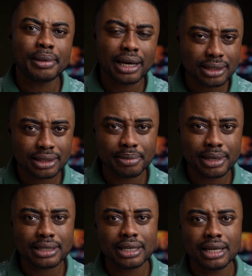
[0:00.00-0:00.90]

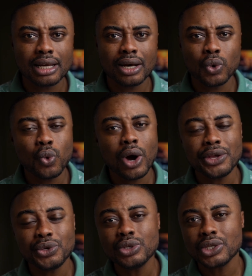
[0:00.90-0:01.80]
customers who are
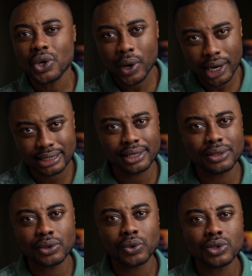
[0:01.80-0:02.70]
using other
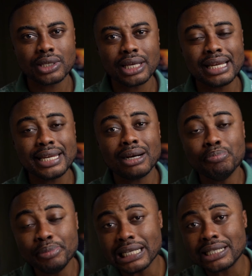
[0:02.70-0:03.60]
telcos in their
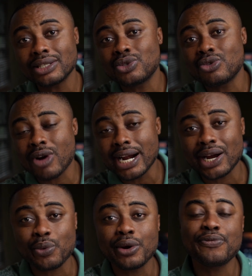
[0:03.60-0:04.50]
bid to run
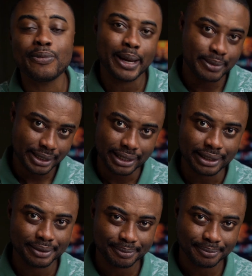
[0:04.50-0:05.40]
away from MTN,